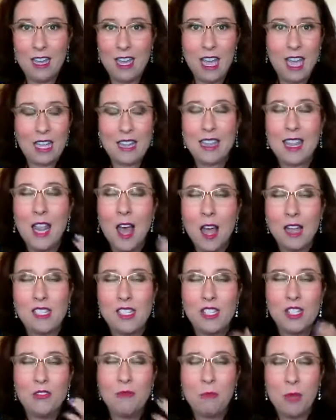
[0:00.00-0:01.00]
And
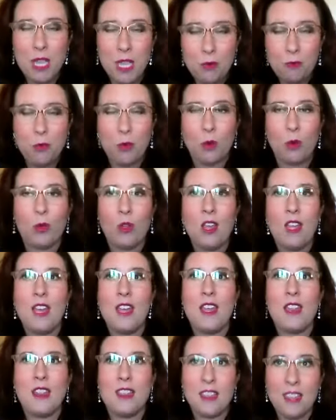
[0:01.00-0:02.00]
lots of people
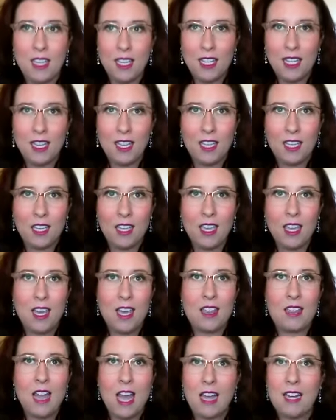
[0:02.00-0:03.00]
think
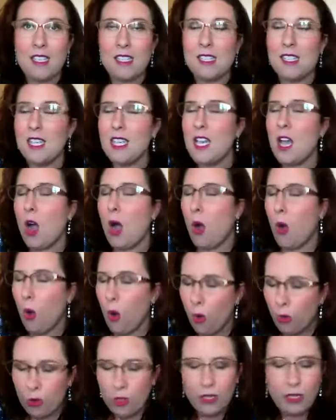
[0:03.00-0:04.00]
that is the
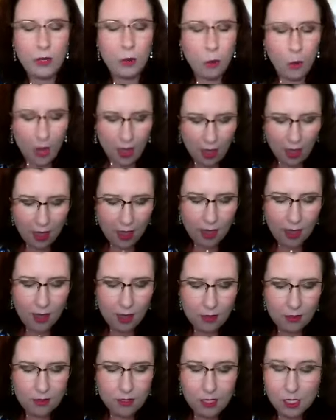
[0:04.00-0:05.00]
only
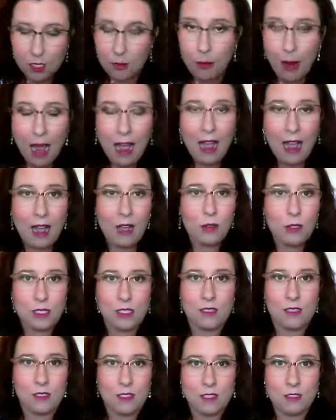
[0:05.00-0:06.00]
way to buy
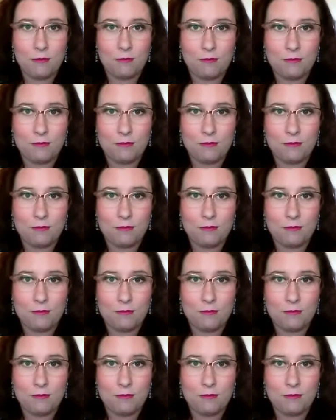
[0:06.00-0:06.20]
houses.